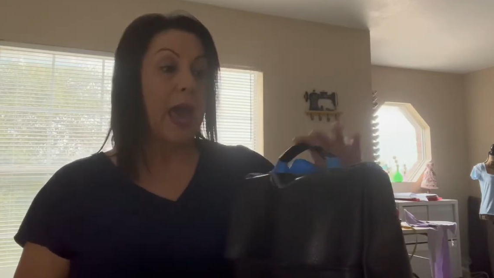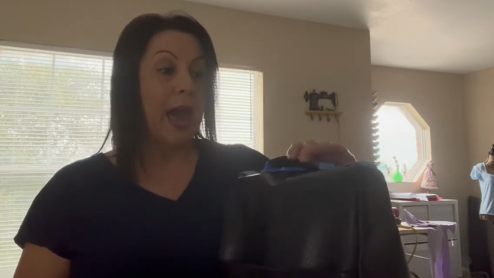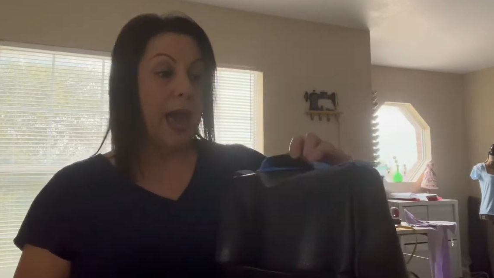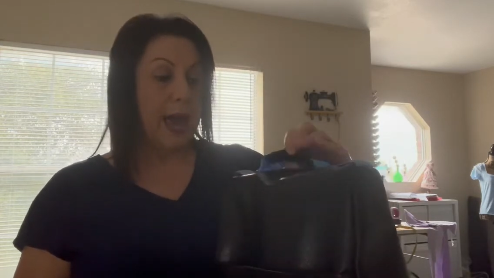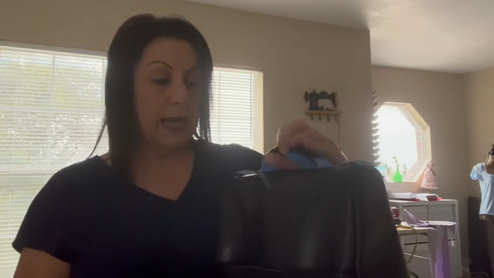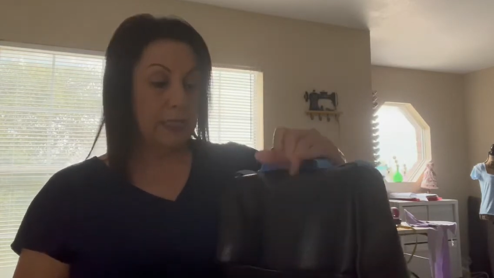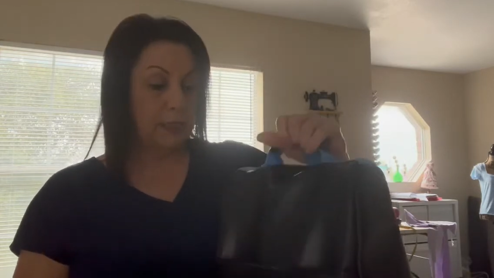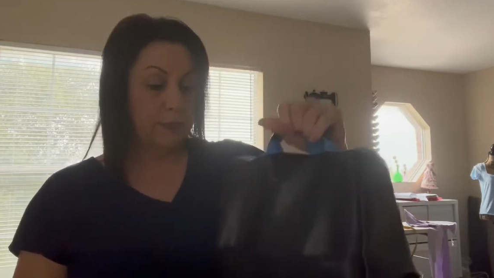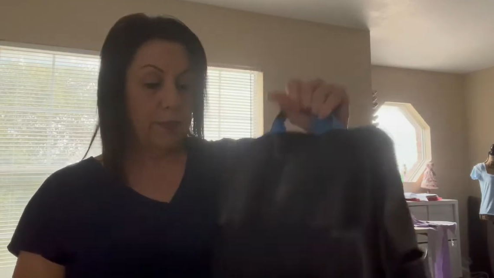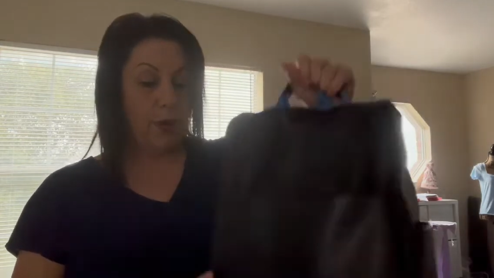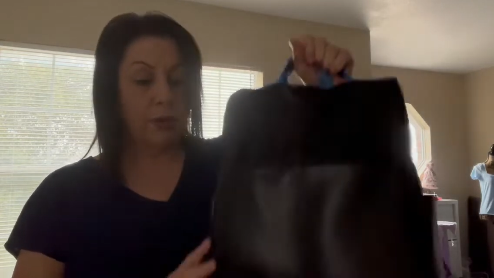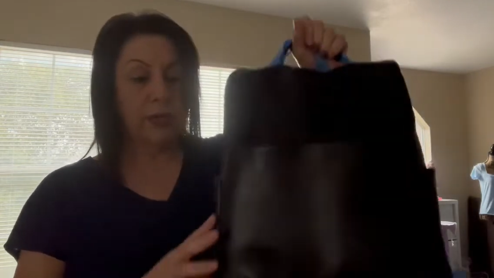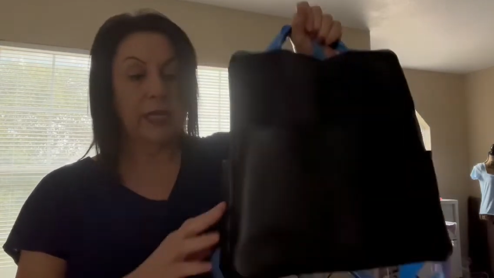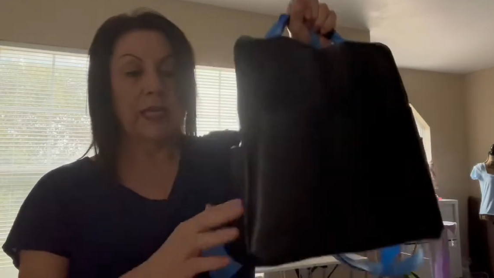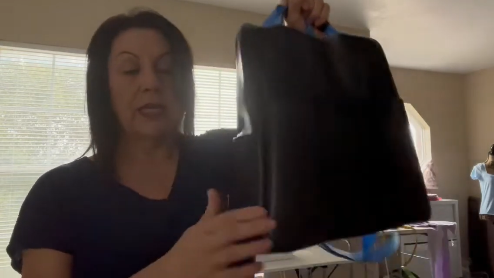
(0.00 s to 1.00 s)
as
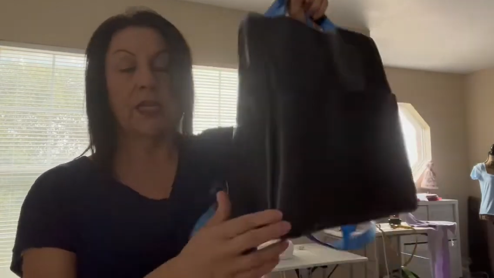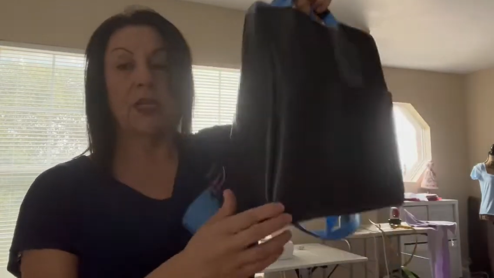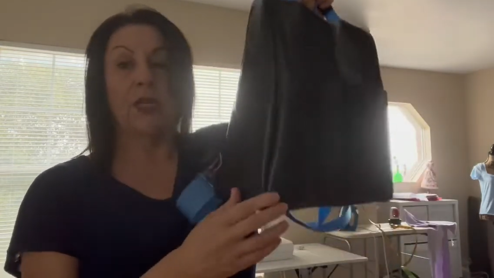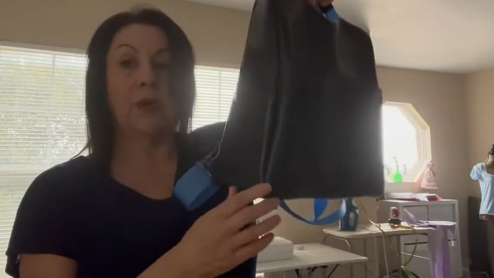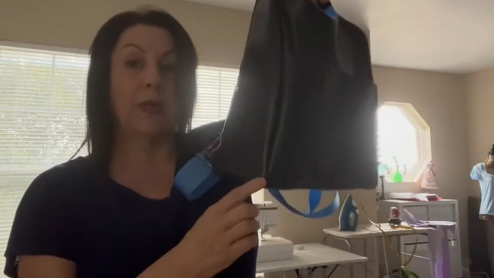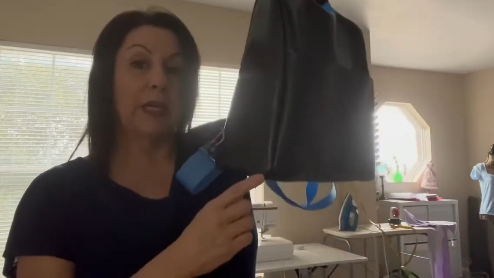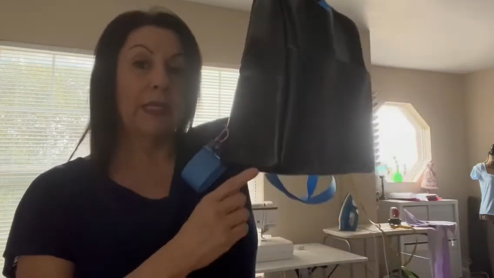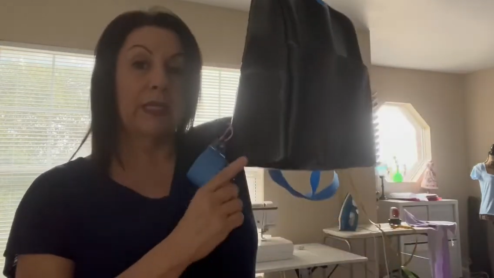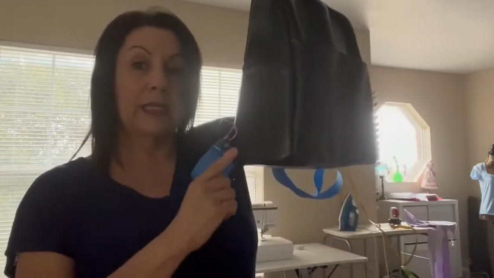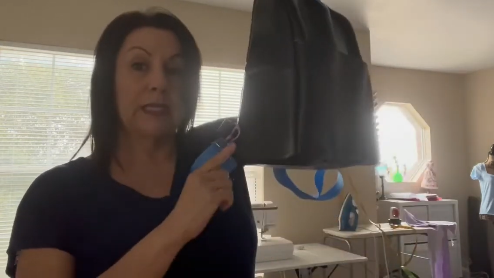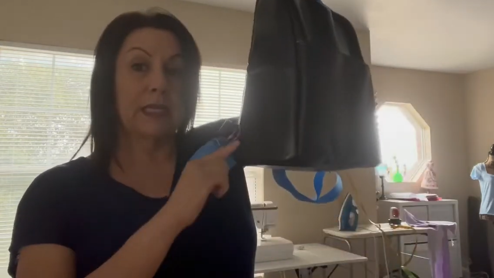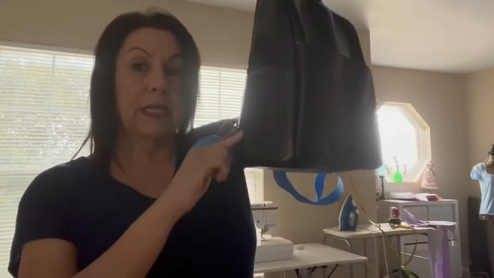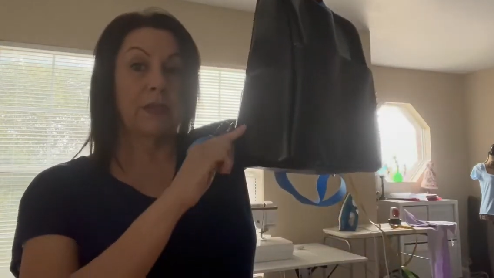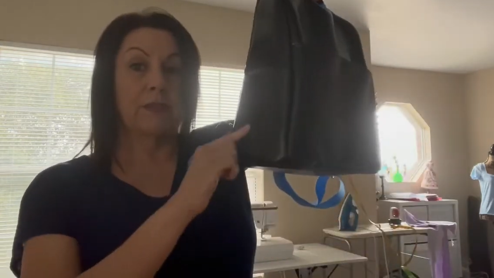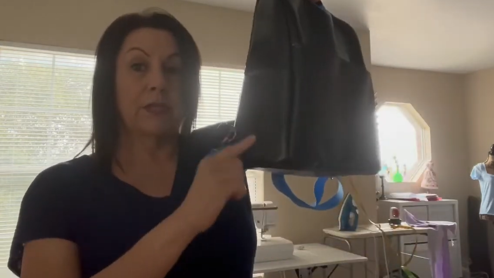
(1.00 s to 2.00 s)
bulky, you know, in the
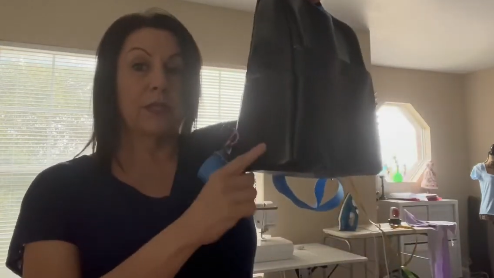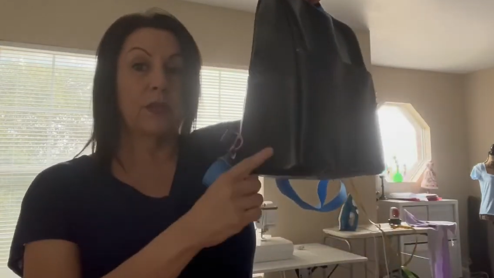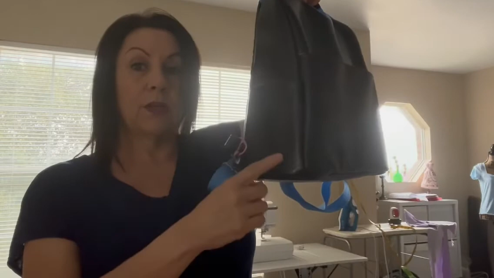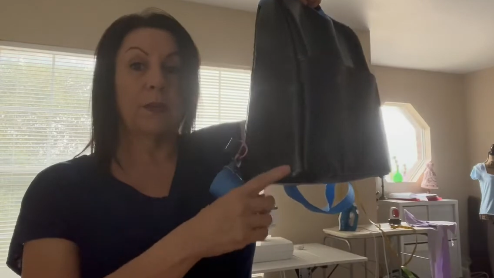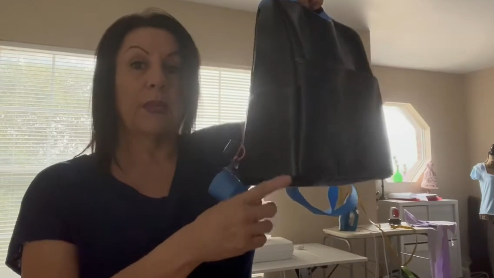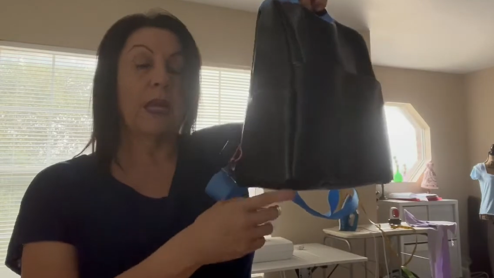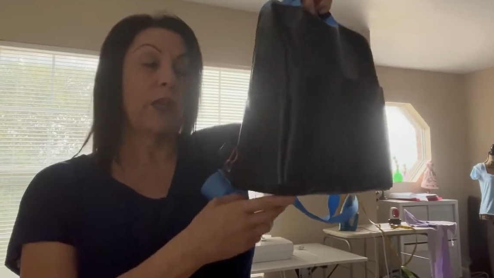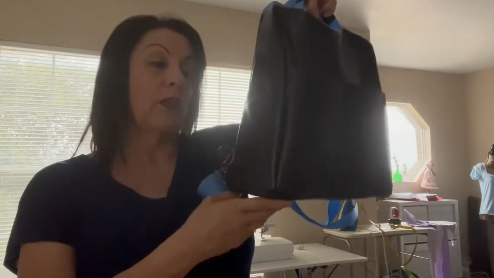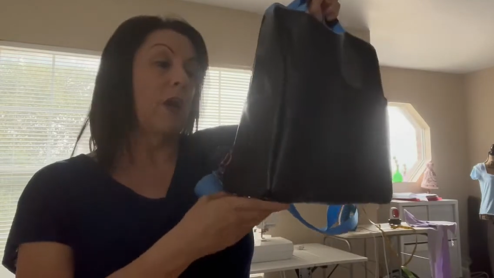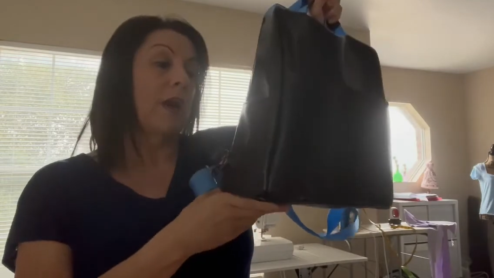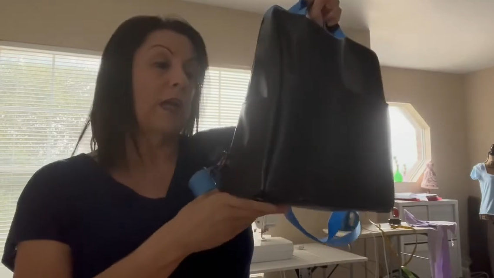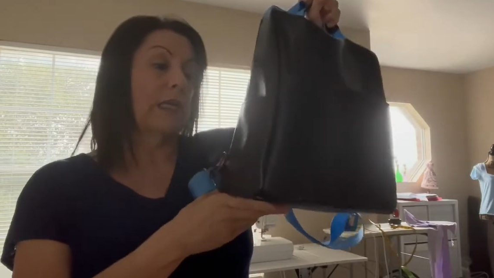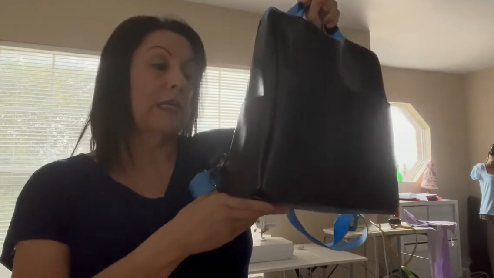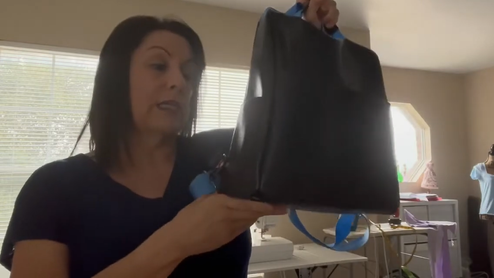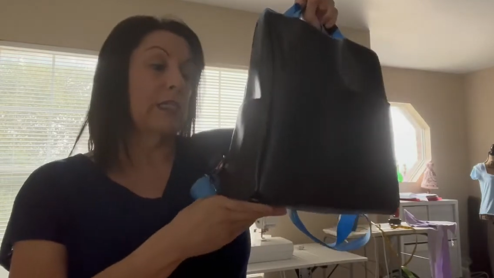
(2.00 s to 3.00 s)
seams, and it'll be a
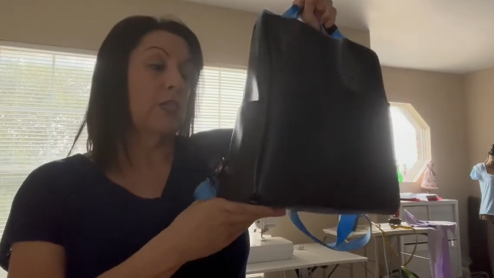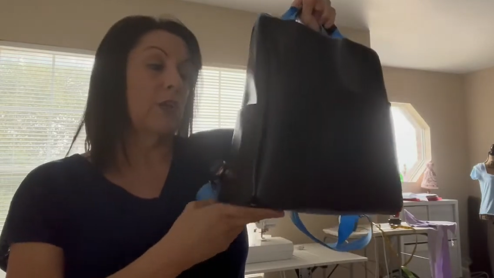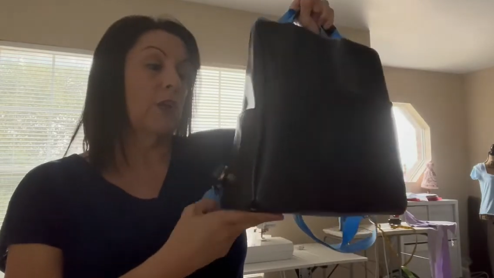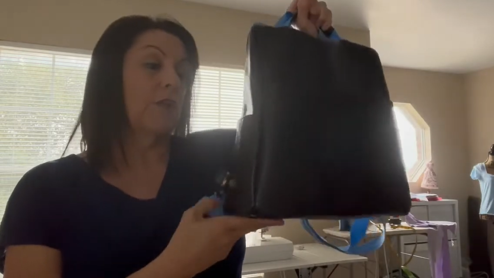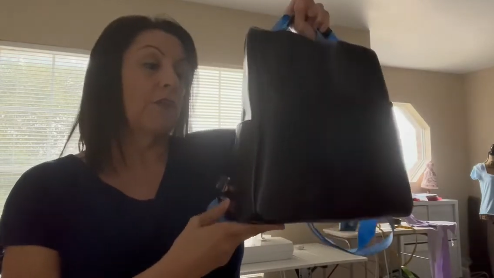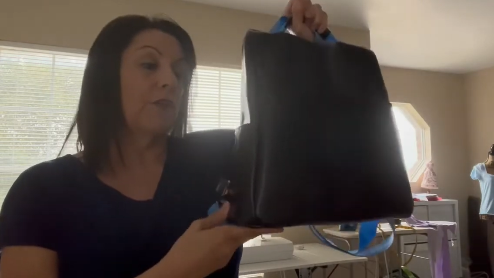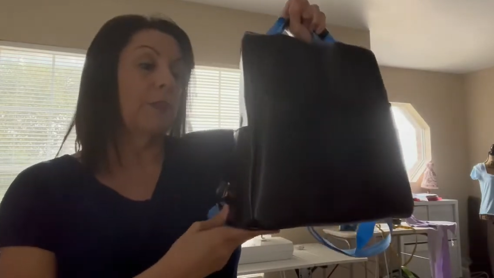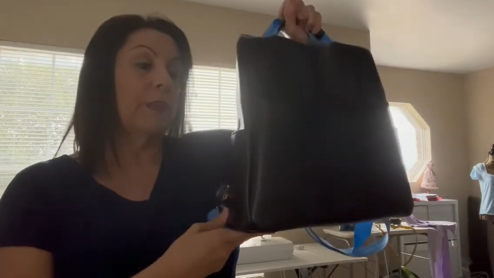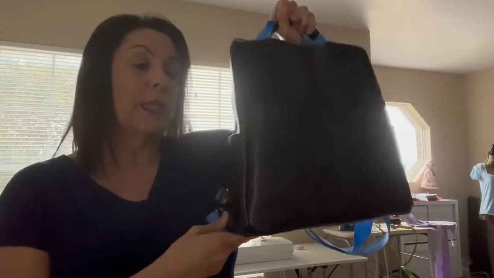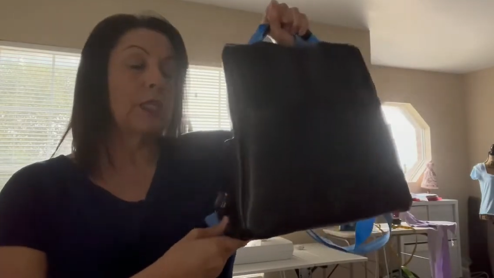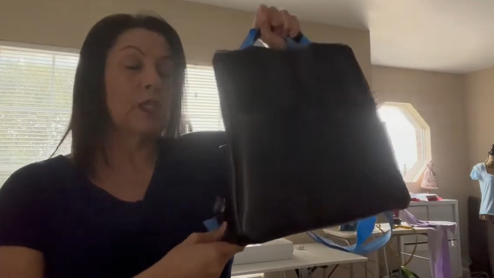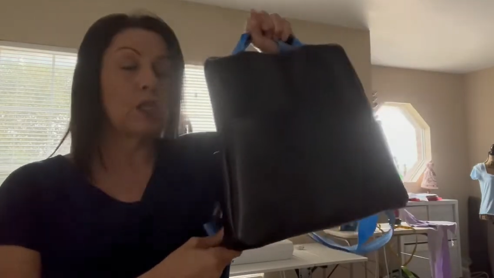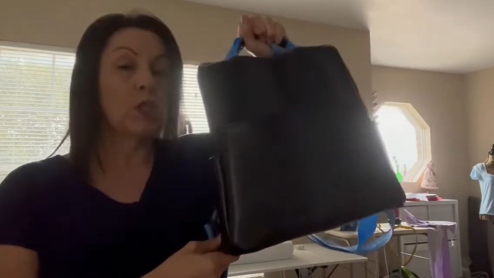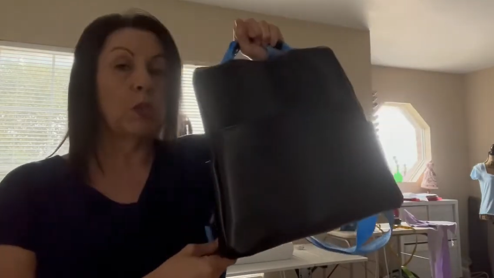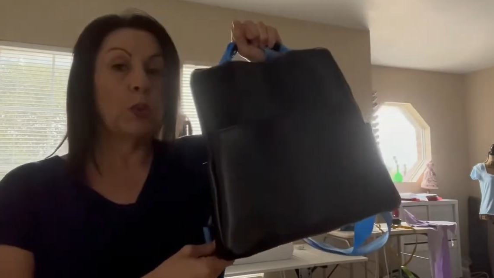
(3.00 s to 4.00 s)
lot easier for me
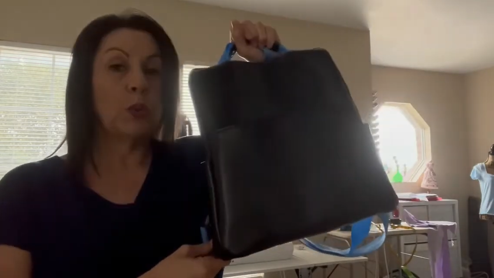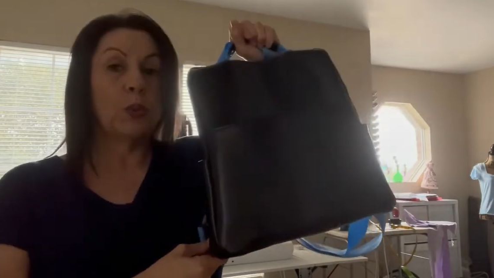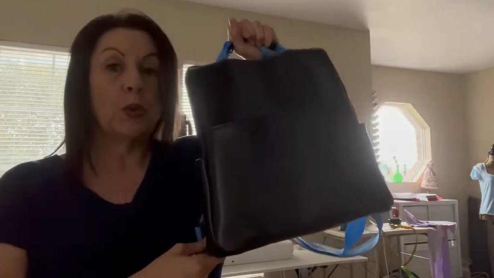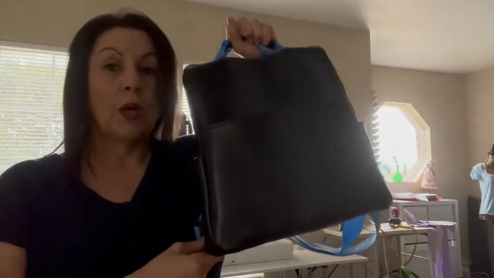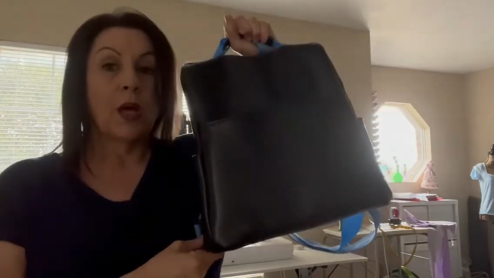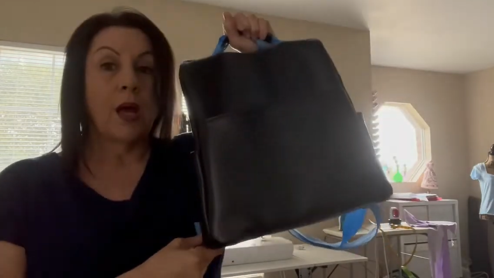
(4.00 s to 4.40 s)
to